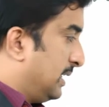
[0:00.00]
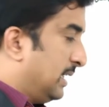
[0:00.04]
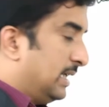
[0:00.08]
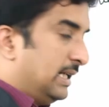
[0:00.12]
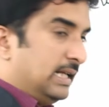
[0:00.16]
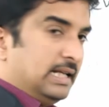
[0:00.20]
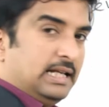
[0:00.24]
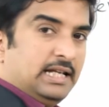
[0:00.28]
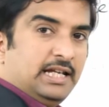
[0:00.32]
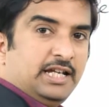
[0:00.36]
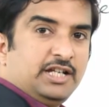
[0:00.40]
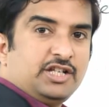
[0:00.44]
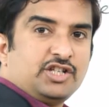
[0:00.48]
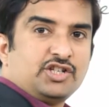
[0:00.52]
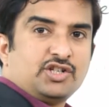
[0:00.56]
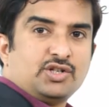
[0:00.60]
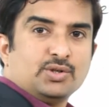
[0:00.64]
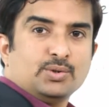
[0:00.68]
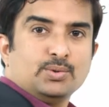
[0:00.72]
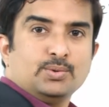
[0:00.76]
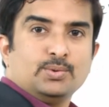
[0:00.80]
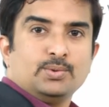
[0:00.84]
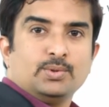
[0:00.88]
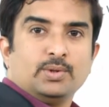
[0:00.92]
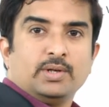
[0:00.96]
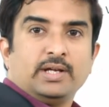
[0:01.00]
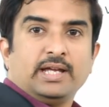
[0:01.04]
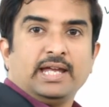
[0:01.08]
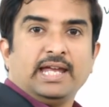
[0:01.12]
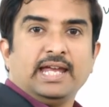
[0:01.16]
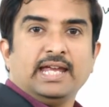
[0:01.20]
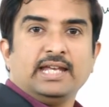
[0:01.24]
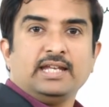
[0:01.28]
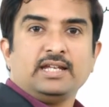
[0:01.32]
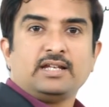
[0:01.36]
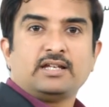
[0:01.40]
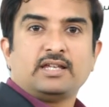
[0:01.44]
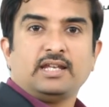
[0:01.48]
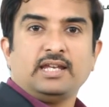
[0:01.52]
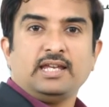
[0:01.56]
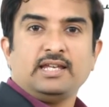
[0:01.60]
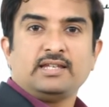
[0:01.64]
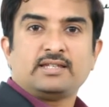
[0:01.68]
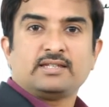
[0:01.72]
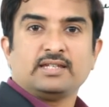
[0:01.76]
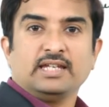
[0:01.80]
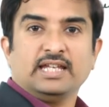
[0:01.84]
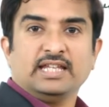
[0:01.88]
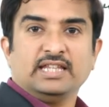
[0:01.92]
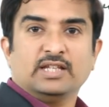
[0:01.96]
leads to
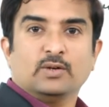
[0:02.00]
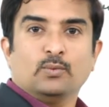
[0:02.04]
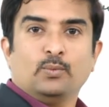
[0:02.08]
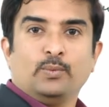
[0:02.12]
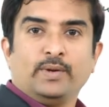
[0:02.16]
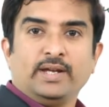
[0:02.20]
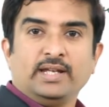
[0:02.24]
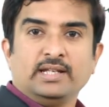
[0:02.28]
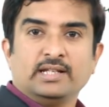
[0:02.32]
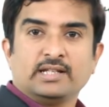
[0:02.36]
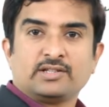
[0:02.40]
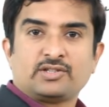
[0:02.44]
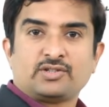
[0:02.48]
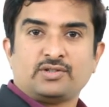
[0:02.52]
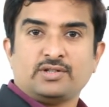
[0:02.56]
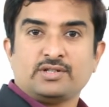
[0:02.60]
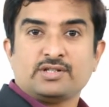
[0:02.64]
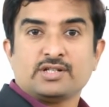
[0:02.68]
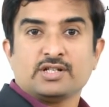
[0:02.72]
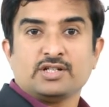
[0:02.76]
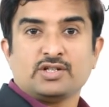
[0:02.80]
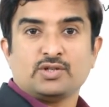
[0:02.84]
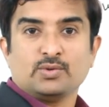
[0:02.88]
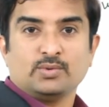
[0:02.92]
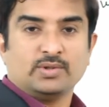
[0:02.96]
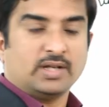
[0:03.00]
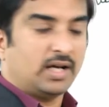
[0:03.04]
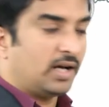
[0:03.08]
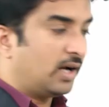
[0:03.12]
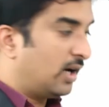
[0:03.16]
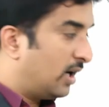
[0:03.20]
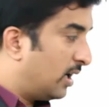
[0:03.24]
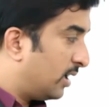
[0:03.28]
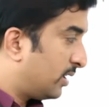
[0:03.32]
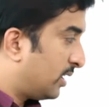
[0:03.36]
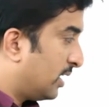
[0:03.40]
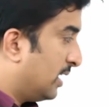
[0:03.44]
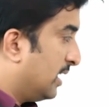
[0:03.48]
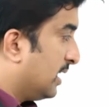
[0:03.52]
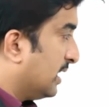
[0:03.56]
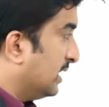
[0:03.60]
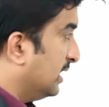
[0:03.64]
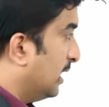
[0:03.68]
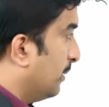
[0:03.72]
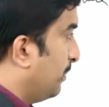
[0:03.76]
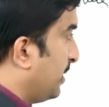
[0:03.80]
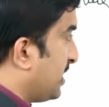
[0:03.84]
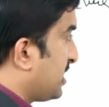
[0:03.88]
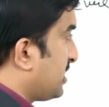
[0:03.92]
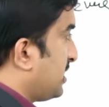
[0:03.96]
increase in the venous return to the heart.
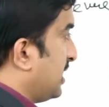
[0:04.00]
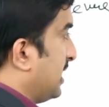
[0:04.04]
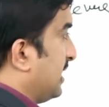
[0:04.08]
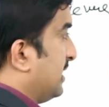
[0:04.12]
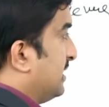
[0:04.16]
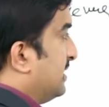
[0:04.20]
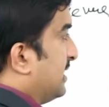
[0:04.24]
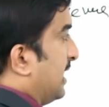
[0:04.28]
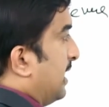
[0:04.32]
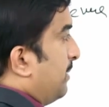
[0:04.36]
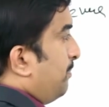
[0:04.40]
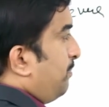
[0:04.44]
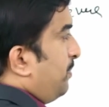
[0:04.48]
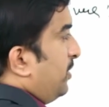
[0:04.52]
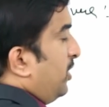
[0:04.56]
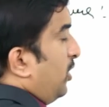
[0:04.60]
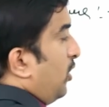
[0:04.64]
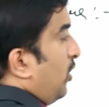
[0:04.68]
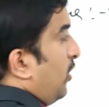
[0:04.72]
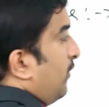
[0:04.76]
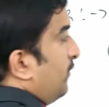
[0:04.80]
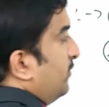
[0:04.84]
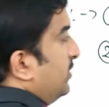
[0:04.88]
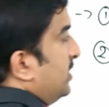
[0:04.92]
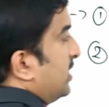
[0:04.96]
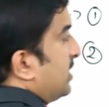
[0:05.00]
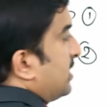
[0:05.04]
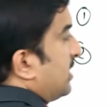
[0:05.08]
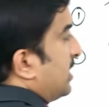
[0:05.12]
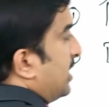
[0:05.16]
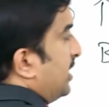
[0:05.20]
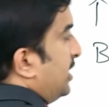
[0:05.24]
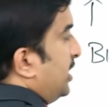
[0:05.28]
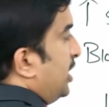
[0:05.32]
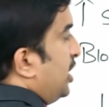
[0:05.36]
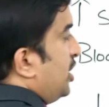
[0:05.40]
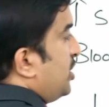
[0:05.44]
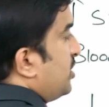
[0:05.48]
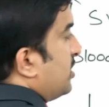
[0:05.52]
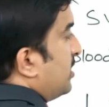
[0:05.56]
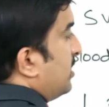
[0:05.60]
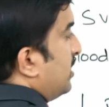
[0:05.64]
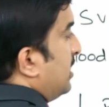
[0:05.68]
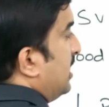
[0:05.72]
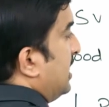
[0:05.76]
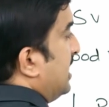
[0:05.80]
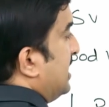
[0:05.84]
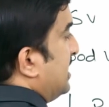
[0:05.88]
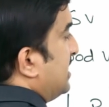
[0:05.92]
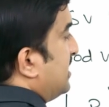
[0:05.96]
The best example of this condition
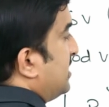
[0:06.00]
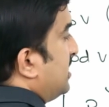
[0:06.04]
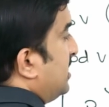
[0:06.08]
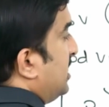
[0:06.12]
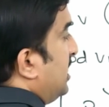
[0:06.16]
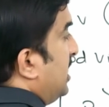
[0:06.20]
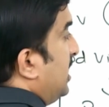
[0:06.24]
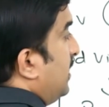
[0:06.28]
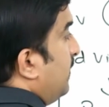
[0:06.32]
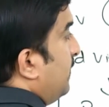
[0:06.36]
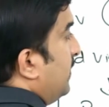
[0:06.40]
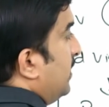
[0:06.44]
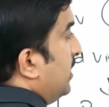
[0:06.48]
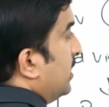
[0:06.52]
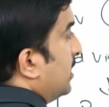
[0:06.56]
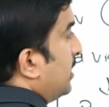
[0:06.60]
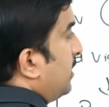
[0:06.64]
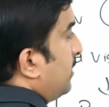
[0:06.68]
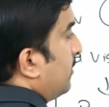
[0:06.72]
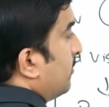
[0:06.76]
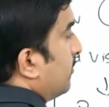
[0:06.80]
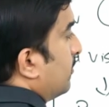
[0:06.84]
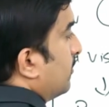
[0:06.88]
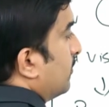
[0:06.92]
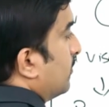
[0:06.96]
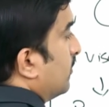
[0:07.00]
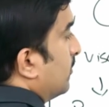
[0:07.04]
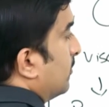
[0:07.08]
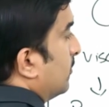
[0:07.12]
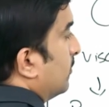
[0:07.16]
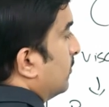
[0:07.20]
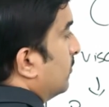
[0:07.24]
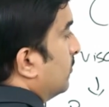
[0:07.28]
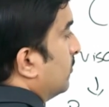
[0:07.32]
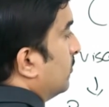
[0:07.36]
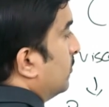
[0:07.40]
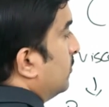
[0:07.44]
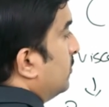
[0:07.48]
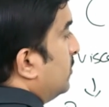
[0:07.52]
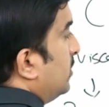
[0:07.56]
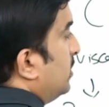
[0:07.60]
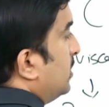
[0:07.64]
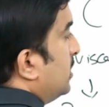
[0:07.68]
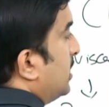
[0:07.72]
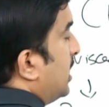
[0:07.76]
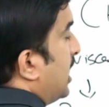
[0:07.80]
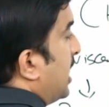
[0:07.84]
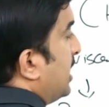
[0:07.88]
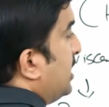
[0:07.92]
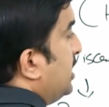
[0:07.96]
is severe
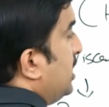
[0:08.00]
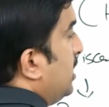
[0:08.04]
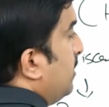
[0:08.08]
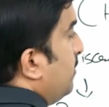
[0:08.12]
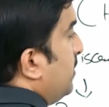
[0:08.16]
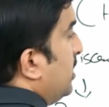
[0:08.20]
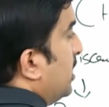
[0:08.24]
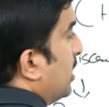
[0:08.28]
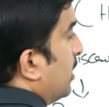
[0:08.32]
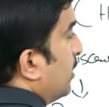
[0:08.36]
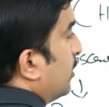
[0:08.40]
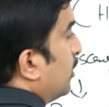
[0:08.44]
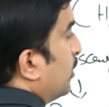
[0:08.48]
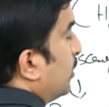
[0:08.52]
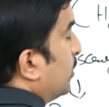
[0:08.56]
anemia.